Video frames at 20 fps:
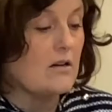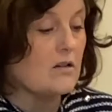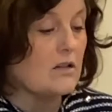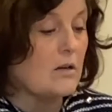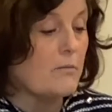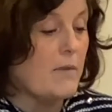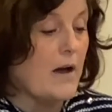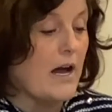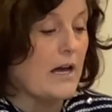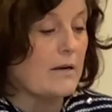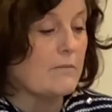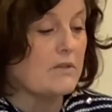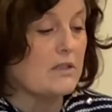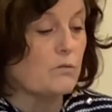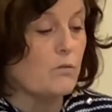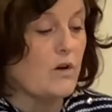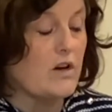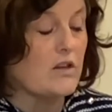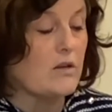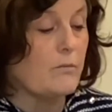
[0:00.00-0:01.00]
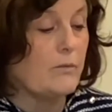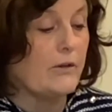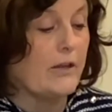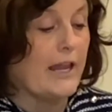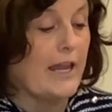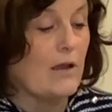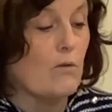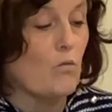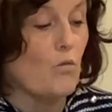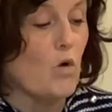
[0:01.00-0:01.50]
at the bottom is where the
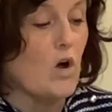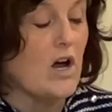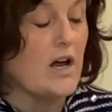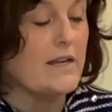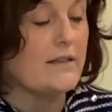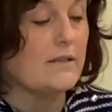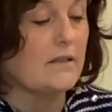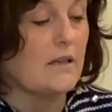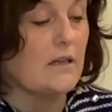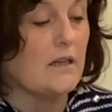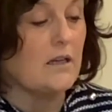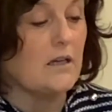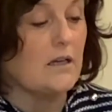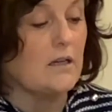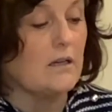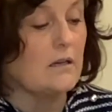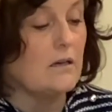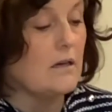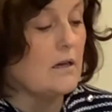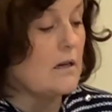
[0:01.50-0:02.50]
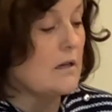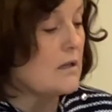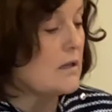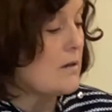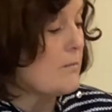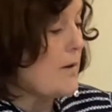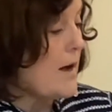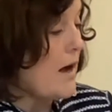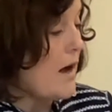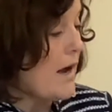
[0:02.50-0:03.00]
plant was in
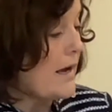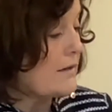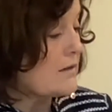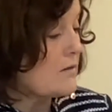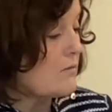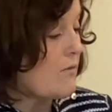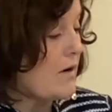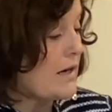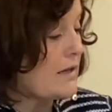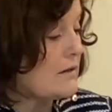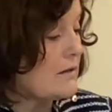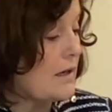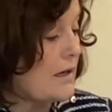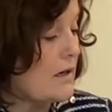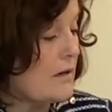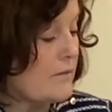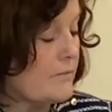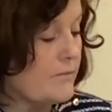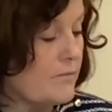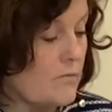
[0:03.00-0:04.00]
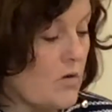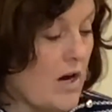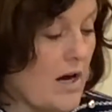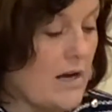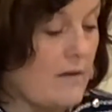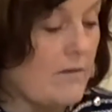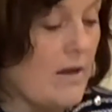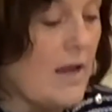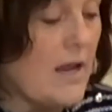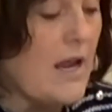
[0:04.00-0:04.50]
the pot, right there,
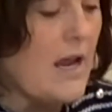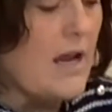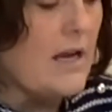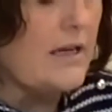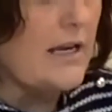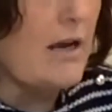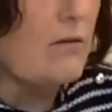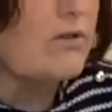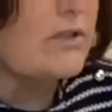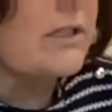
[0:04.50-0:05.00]
right? Now with